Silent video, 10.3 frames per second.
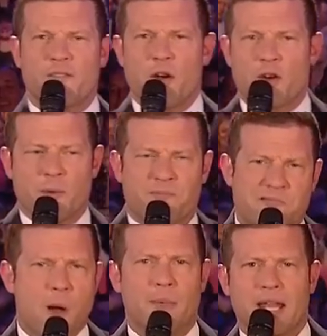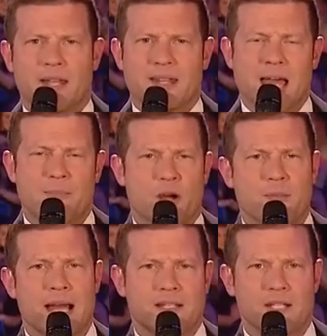folk of Bromley and their boy
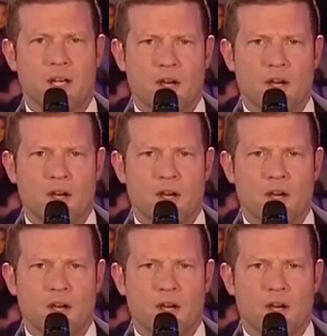Matt?